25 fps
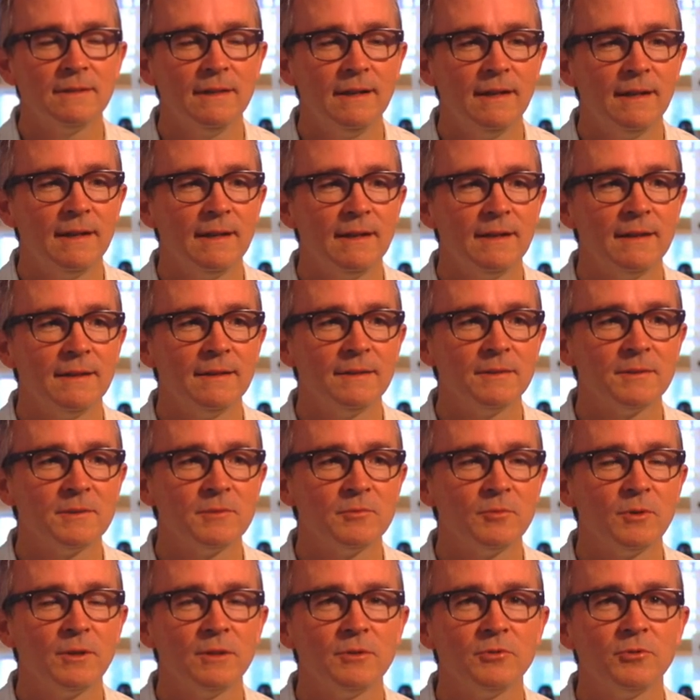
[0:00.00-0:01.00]
and it's
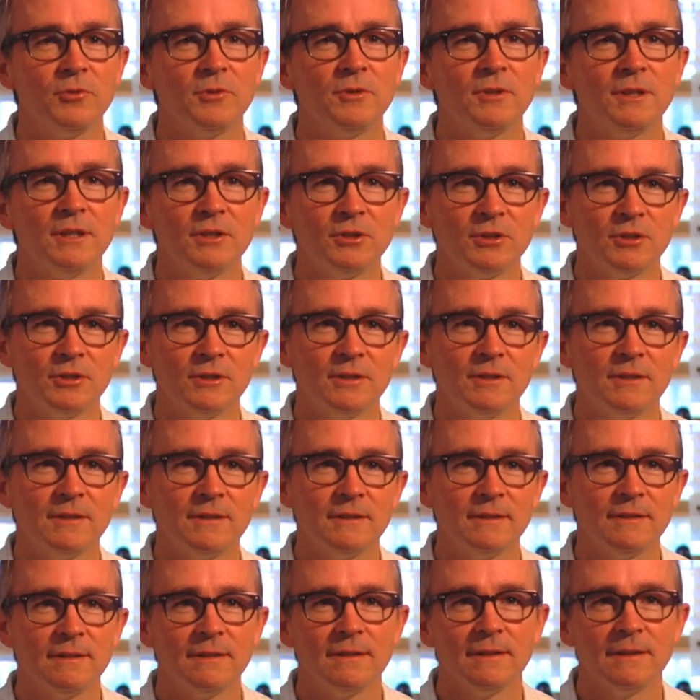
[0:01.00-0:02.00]
a real
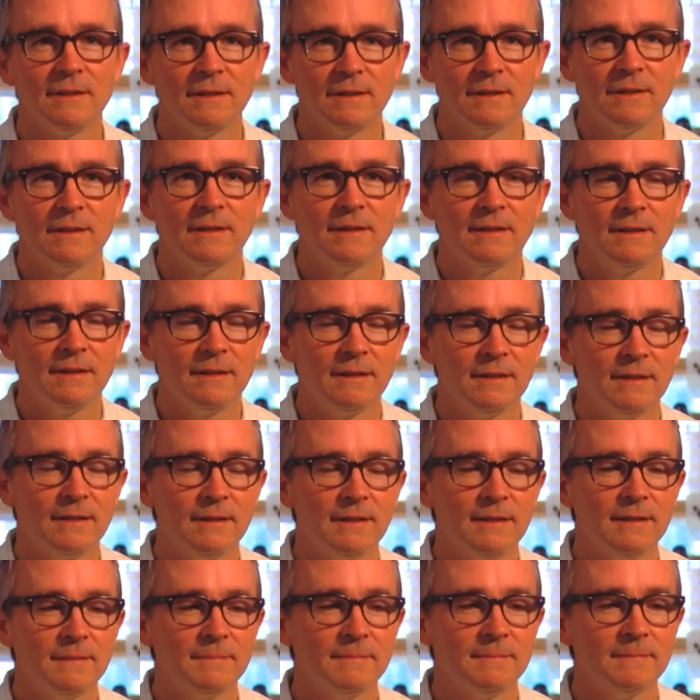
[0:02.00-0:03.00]
traditional
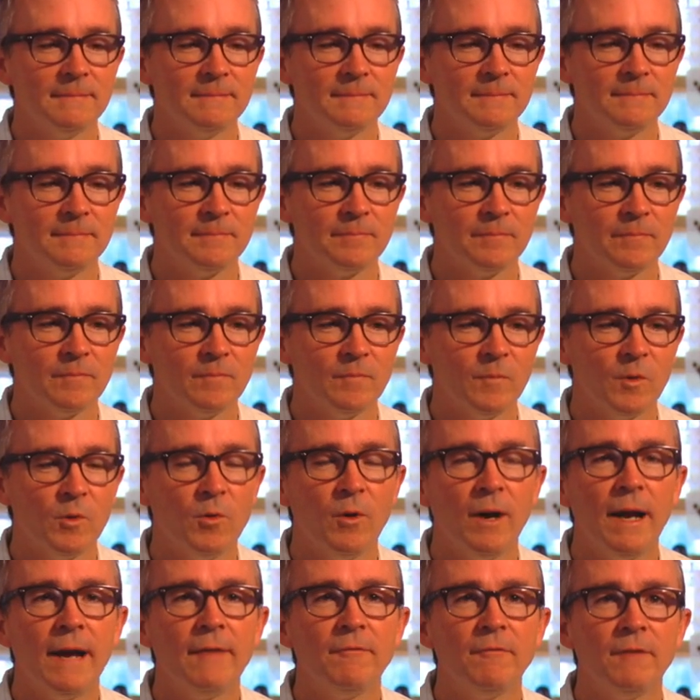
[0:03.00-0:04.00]
um,
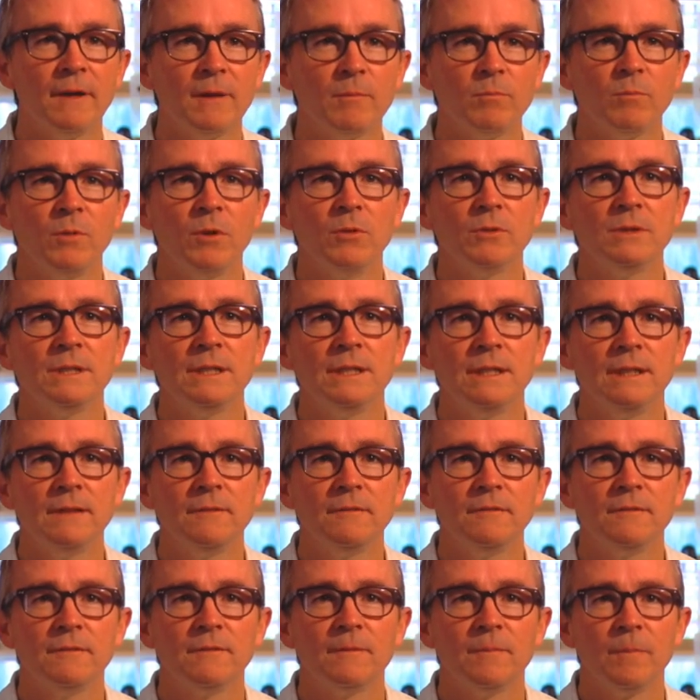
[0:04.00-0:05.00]
graphic
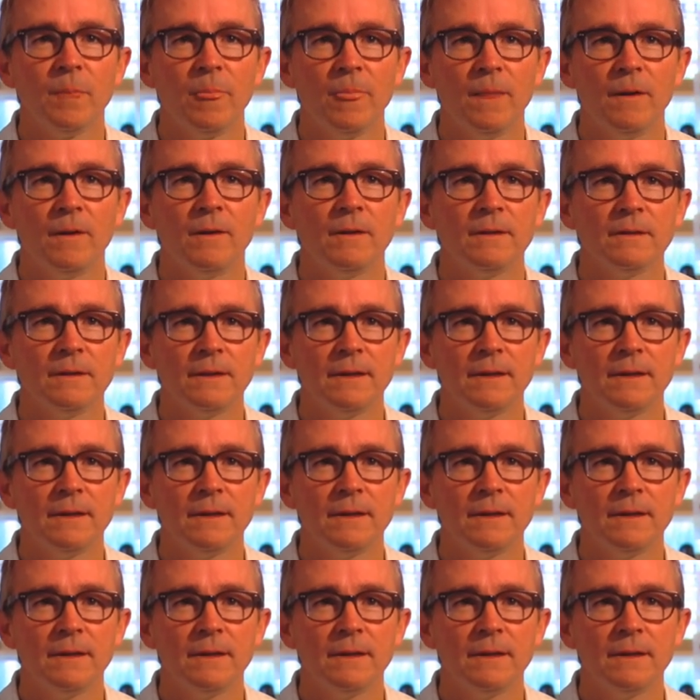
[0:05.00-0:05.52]
motif on